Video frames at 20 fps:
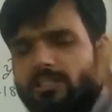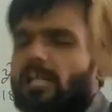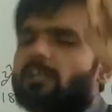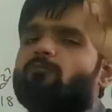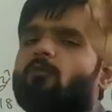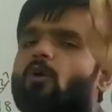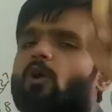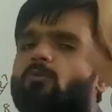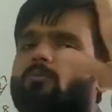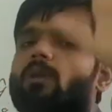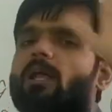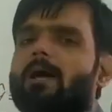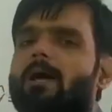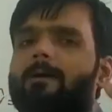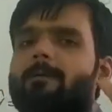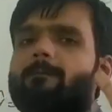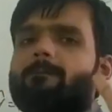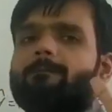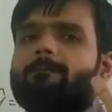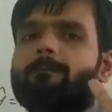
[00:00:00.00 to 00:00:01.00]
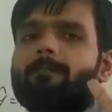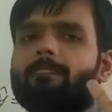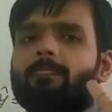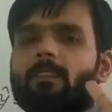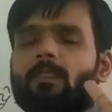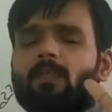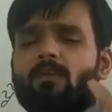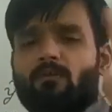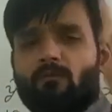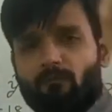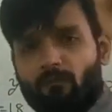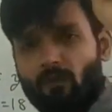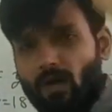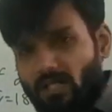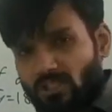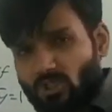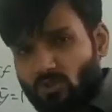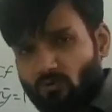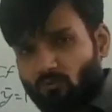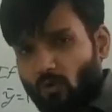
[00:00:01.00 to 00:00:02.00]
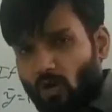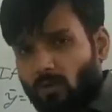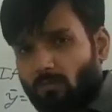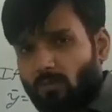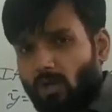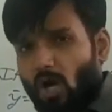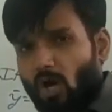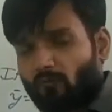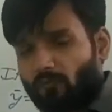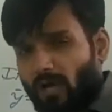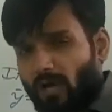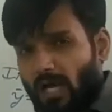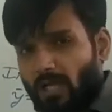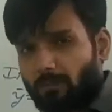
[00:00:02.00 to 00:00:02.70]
that formula, first formula of